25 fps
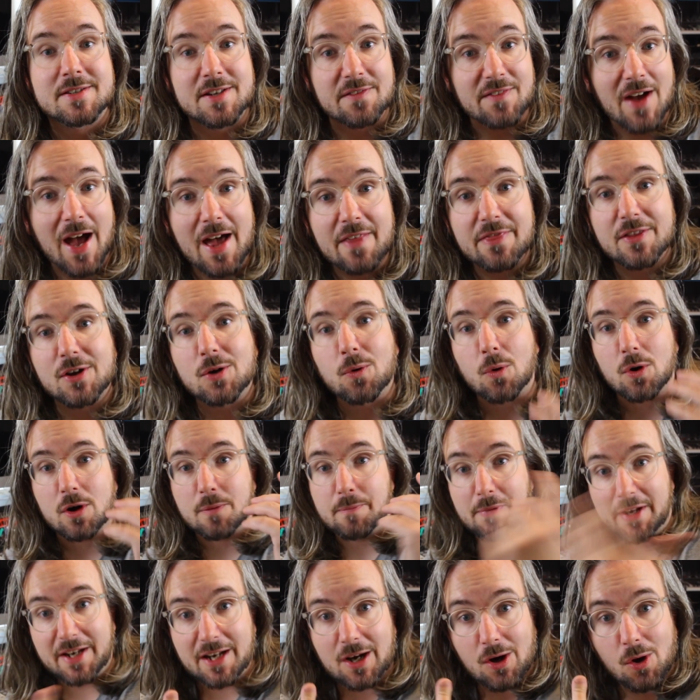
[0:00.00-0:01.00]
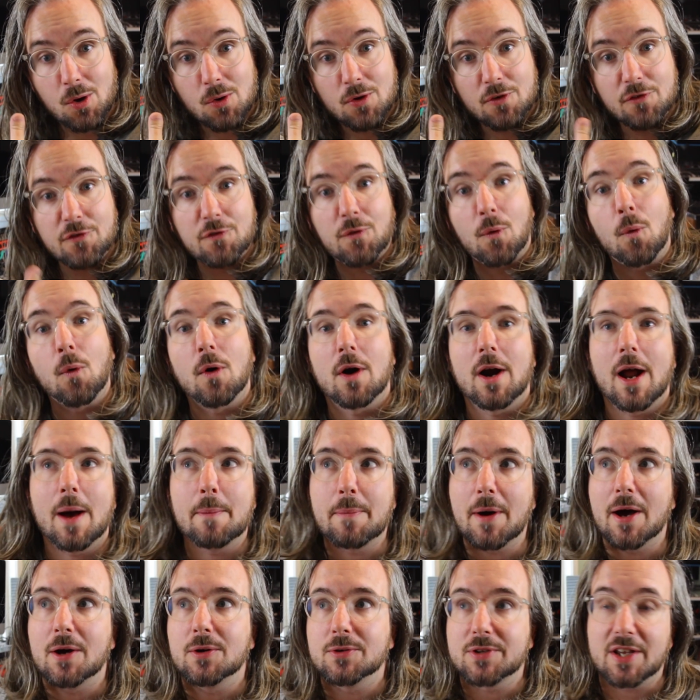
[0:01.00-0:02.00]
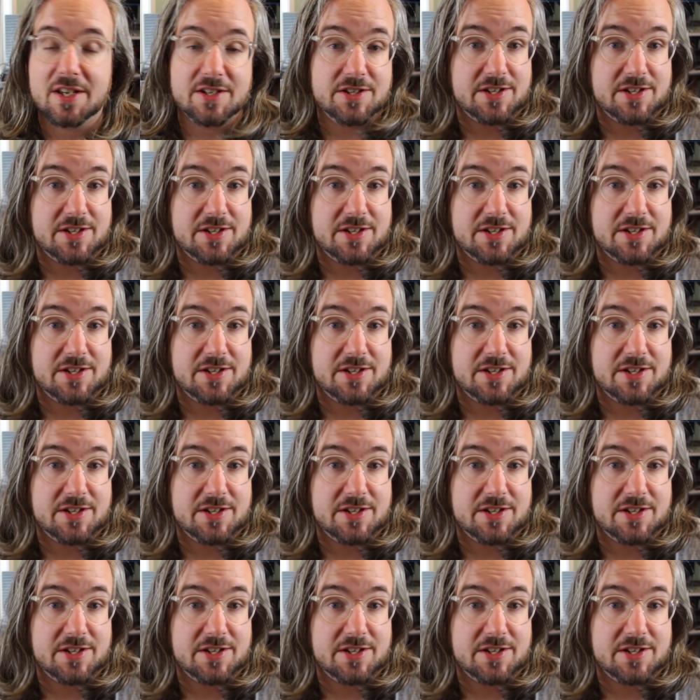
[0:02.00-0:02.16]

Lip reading: So I've had the Korg Minilogue for about a